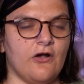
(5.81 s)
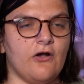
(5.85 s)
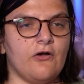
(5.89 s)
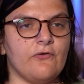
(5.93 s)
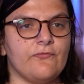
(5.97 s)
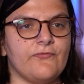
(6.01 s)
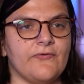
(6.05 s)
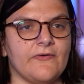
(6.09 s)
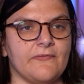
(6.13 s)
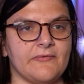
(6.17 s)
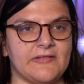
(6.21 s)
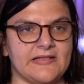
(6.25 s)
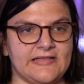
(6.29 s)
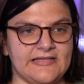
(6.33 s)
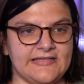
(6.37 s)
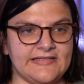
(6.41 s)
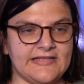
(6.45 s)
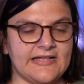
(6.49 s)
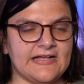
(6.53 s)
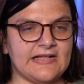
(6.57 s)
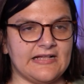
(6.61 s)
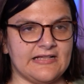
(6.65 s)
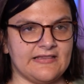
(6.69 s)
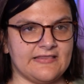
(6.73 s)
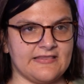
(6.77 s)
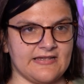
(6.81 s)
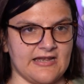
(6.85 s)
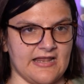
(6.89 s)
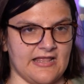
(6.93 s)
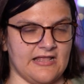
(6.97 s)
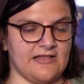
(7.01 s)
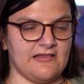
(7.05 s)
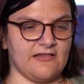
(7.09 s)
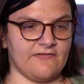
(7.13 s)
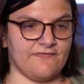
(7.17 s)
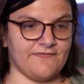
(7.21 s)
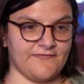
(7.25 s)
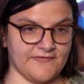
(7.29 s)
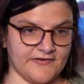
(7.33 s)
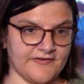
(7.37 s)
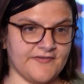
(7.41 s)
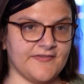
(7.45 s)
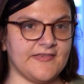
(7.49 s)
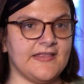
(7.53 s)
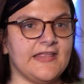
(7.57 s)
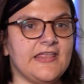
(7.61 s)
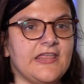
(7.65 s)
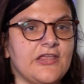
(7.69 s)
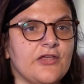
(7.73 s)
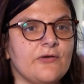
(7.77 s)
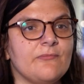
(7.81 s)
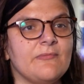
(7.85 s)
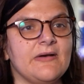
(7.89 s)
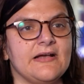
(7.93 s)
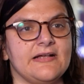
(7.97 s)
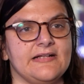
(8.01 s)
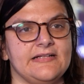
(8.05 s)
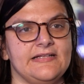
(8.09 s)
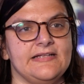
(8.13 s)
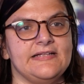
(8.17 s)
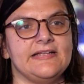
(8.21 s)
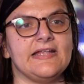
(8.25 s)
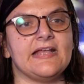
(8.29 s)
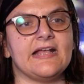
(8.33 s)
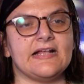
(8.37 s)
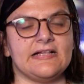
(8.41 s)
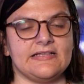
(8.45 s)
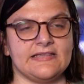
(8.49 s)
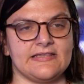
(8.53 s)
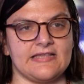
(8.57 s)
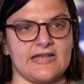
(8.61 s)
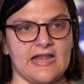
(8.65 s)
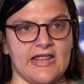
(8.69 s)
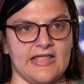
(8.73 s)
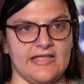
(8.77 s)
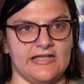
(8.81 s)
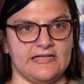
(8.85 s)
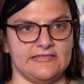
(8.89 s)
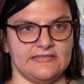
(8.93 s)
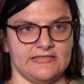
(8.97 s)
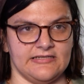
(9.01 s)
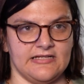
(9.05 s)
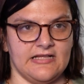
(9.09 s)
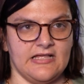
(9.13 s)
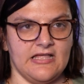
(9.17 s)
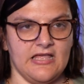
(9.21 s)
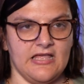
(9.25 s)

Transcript: of a clinical trial, the first in human clinical trial,